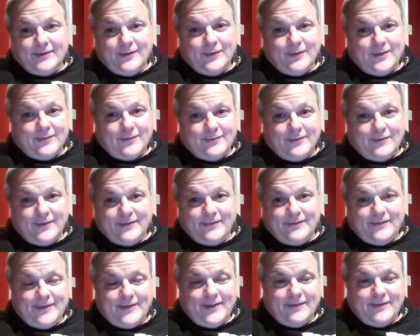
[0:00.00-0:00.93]
and you can really
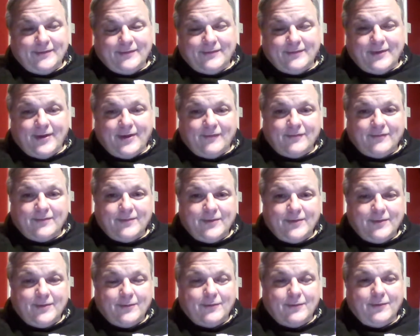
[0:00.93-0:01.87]
see the
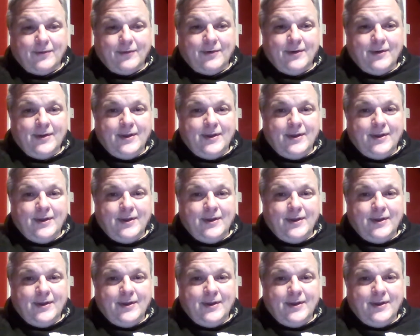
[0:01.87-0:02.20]
softcore